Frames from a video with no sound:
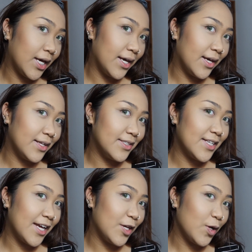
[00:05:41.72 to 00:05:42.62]
And
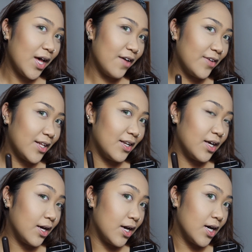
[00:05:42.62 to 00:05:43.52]
there you have it.
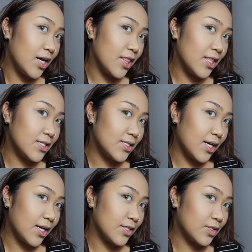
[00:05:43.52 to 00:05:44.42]
This
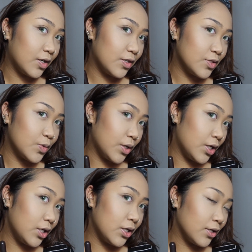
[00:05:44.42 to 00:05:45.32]
side is
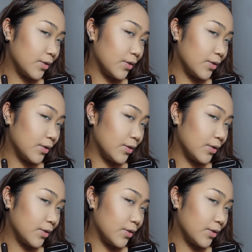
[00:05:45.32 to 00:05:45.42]
contoured